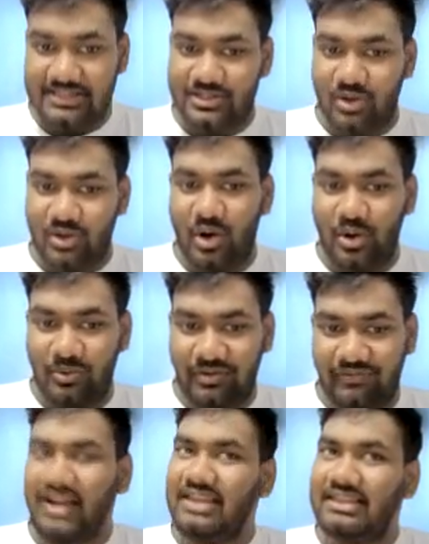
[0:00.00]
So how do we
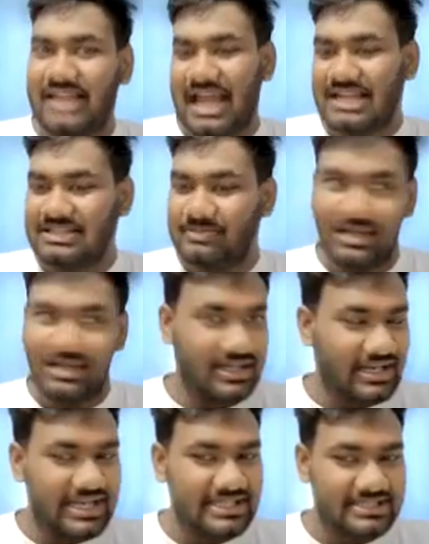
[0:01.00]
find the tax
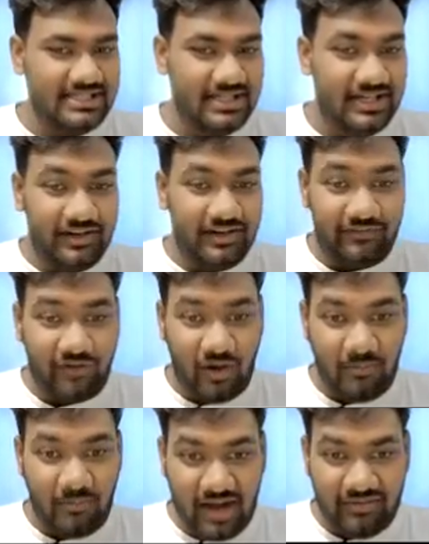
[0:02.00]
burden, guys?
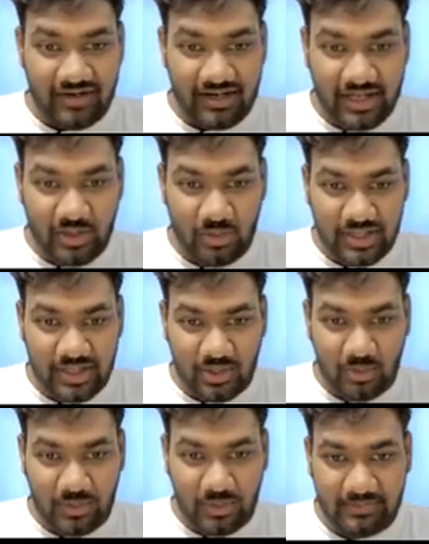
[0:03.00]
From our new
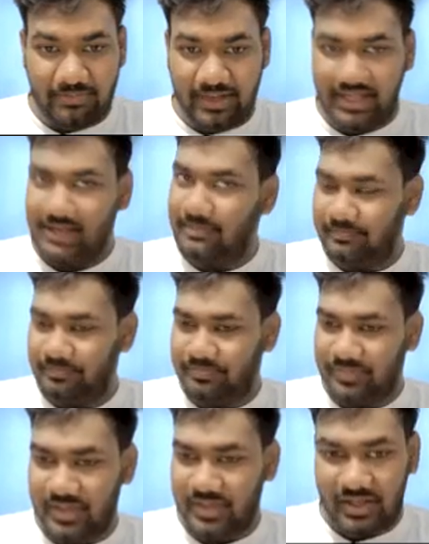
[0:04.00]
equilibrium,
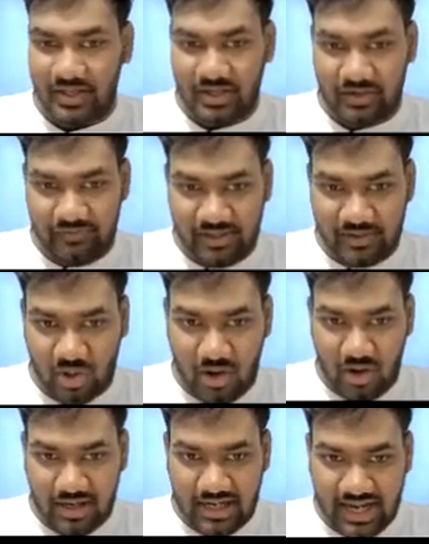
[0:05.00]
we
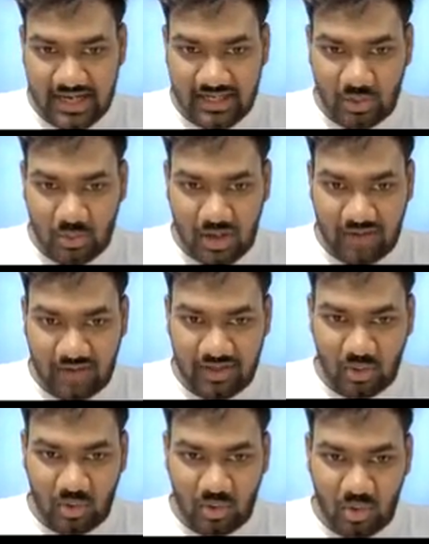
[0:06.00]
draw a line to our
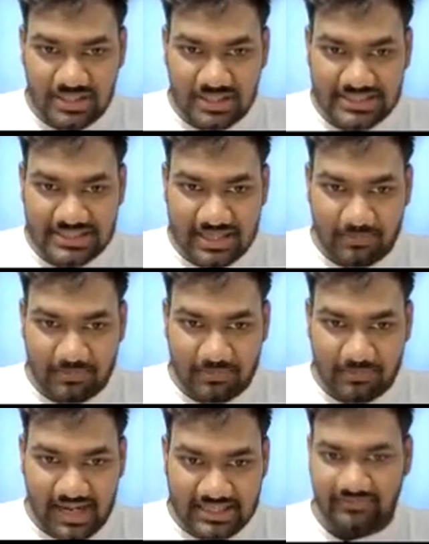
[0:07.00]
old supply
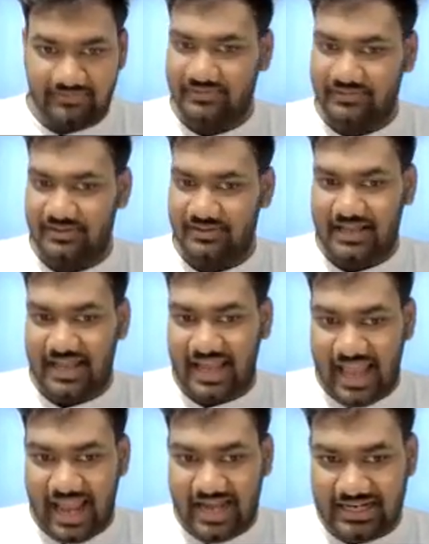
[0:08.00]
curve
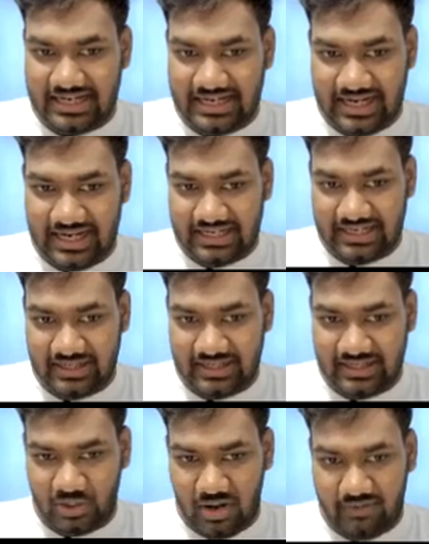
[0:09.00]
and connect it
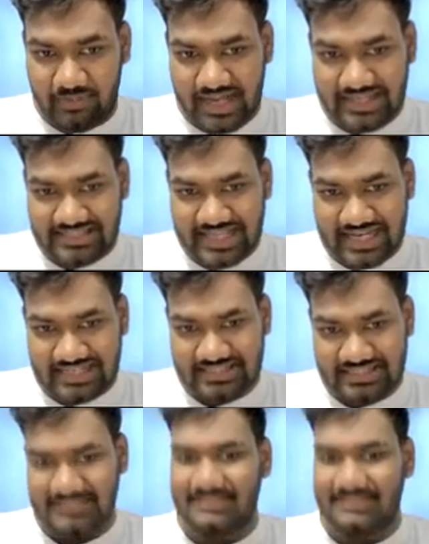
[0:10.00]
to our price axis.